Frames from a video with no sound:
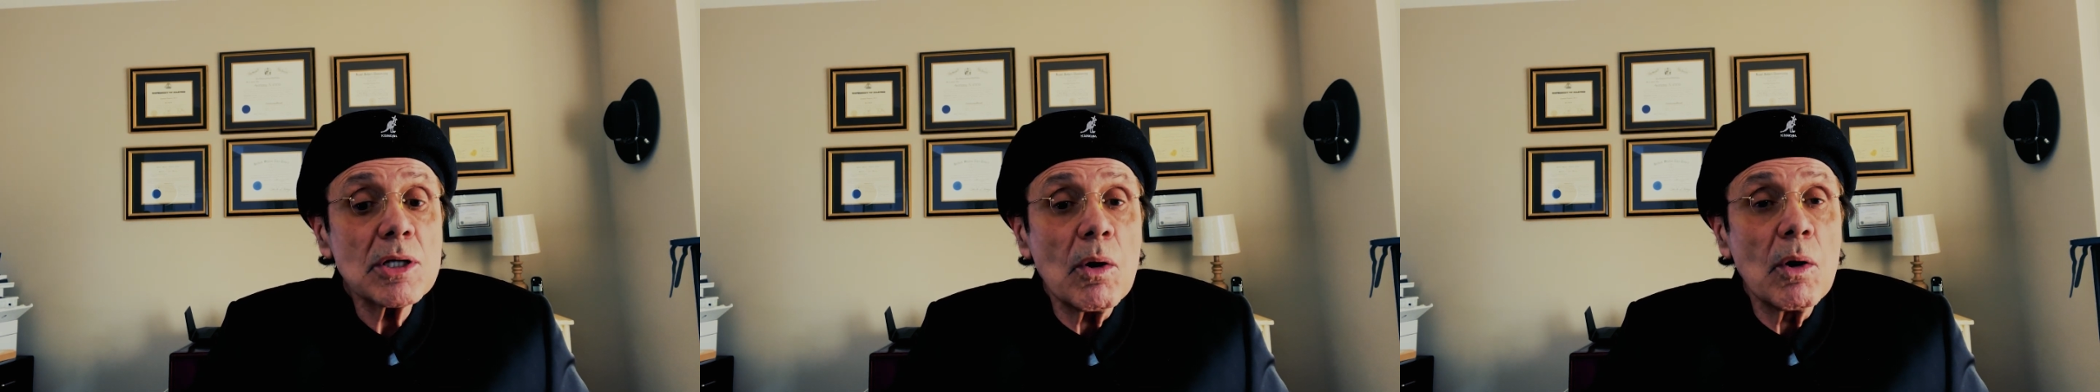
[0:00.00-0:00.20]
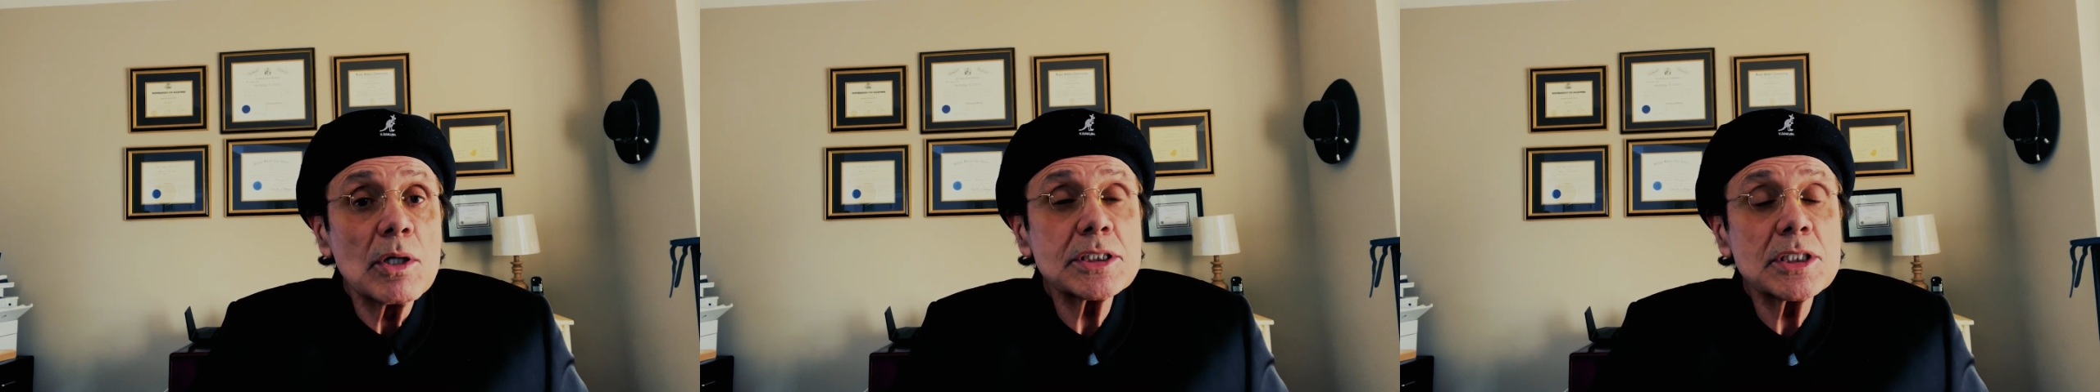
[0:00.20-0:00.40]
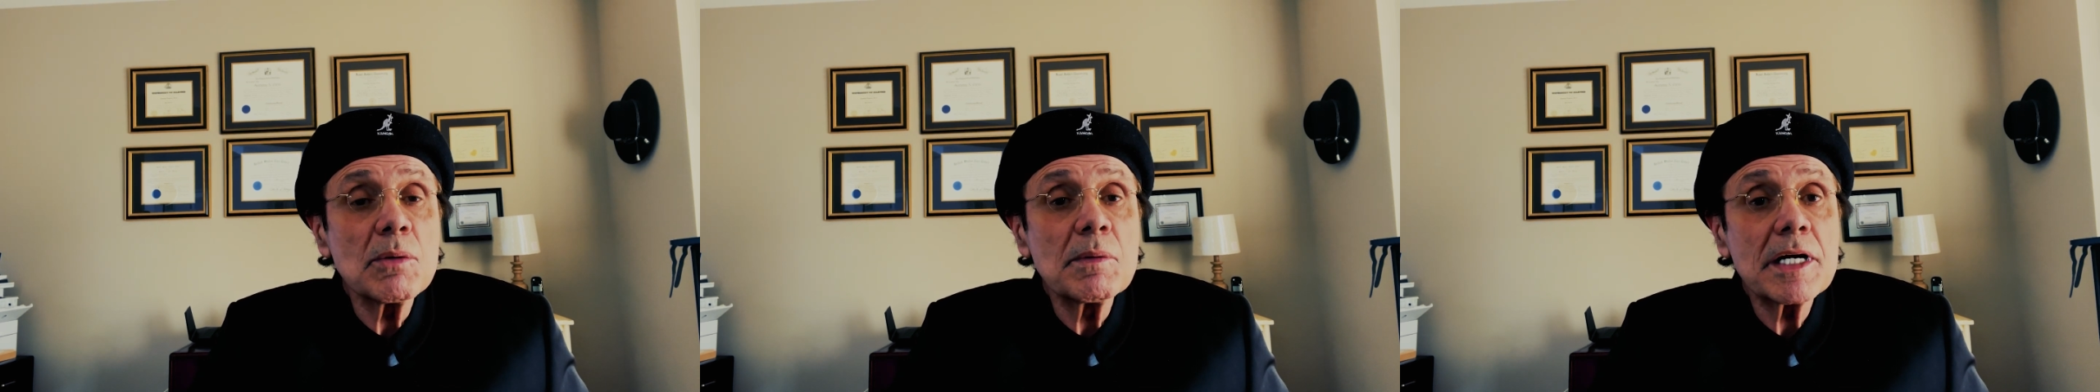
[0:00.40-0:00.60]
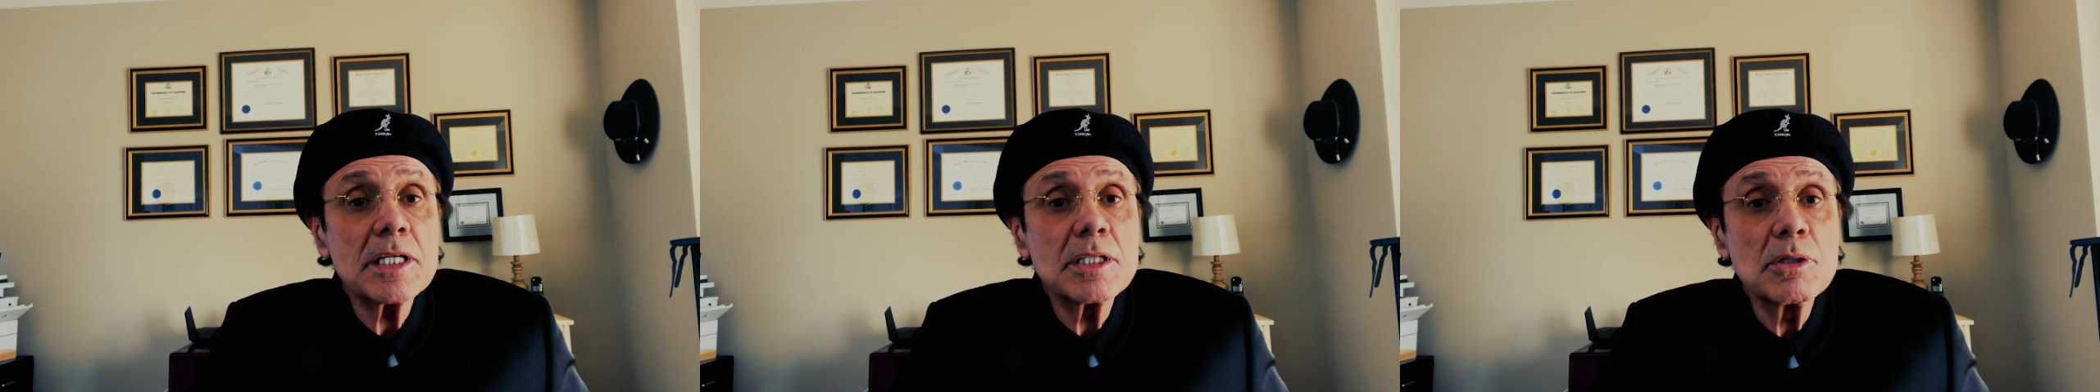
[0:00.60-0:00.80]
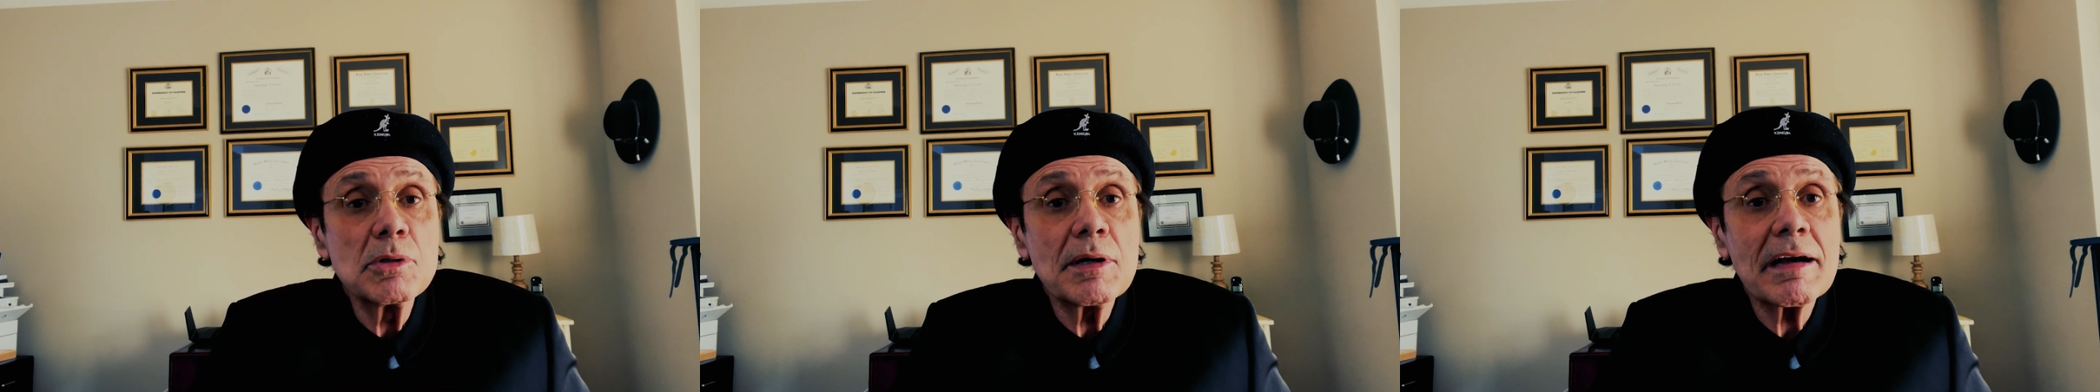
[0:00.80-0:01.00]
also
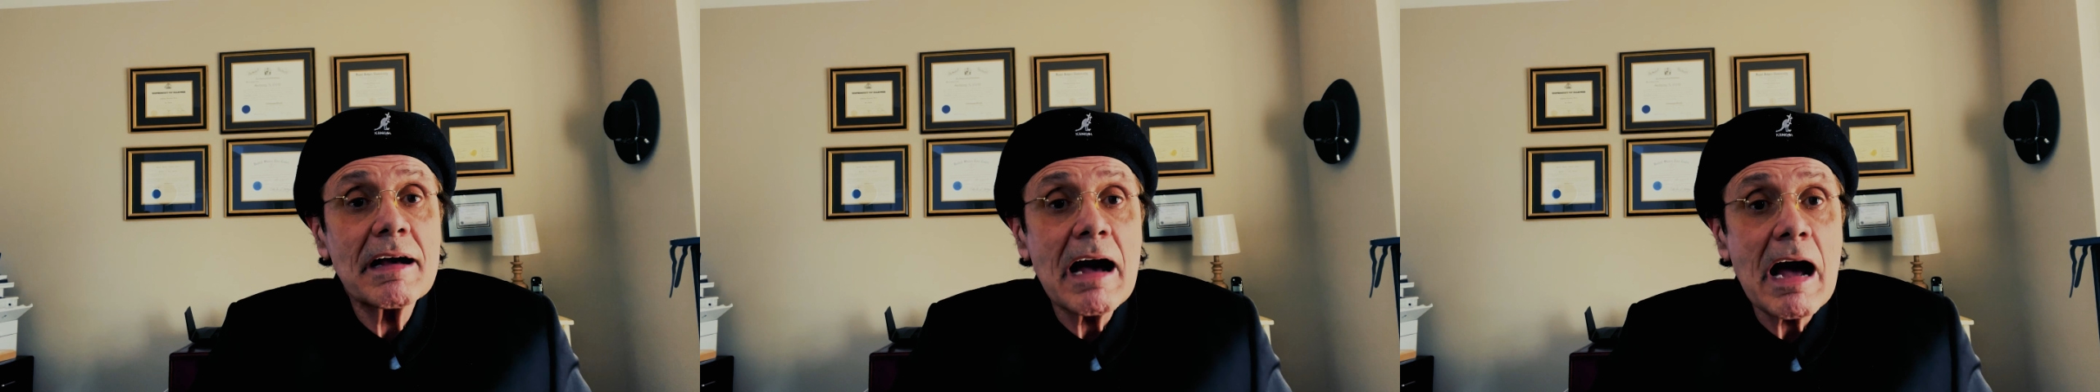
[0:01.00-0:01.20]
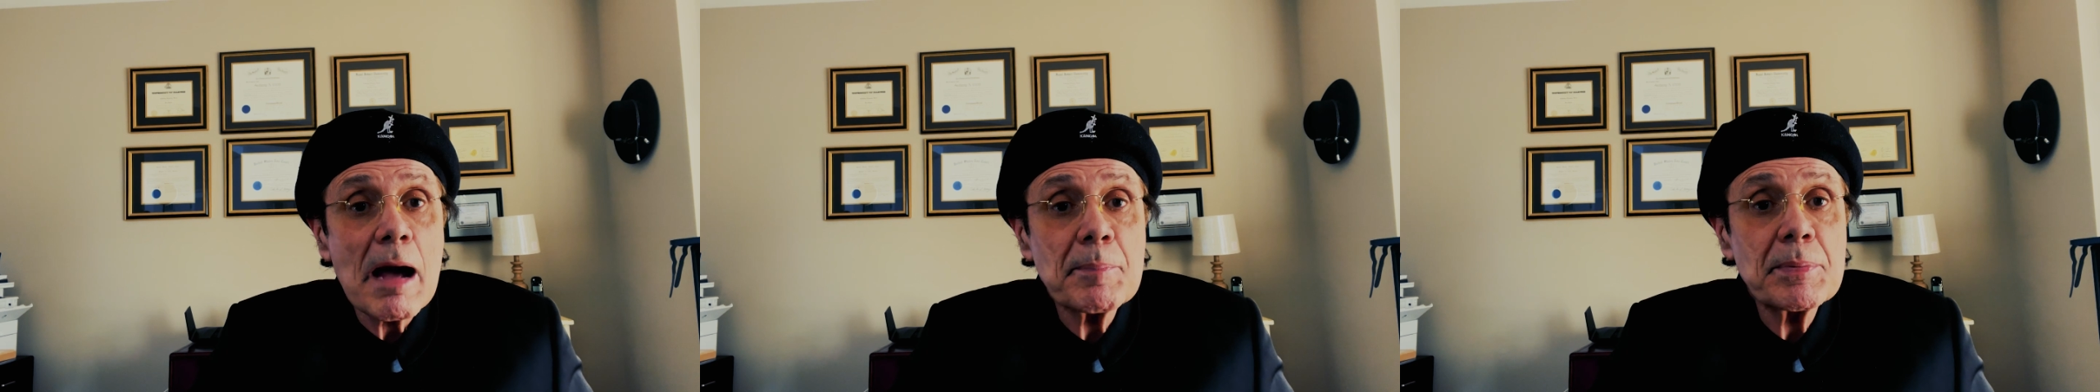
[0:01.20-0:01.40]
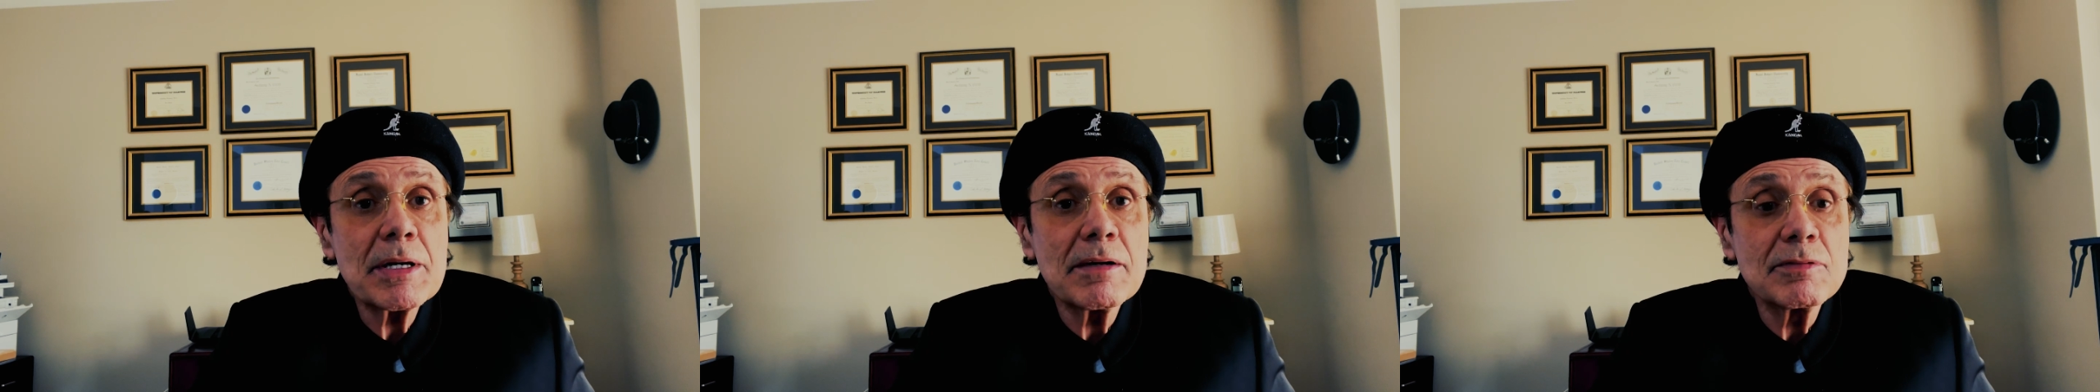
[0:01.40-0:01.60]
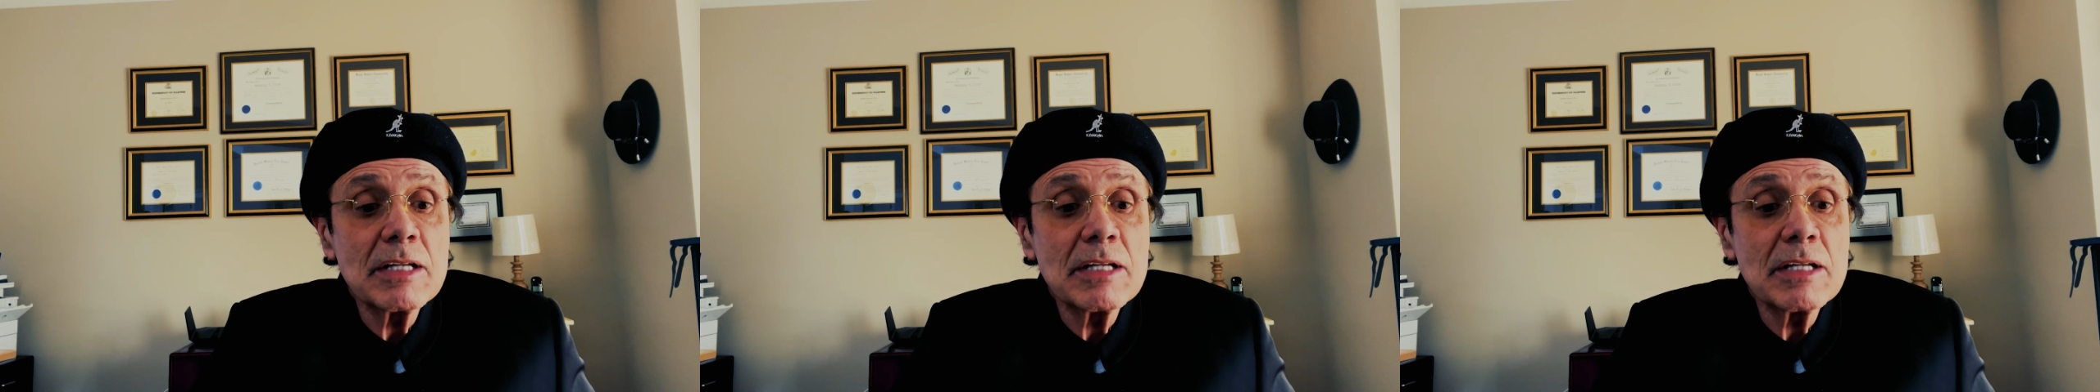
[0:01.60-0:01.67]
include a copy of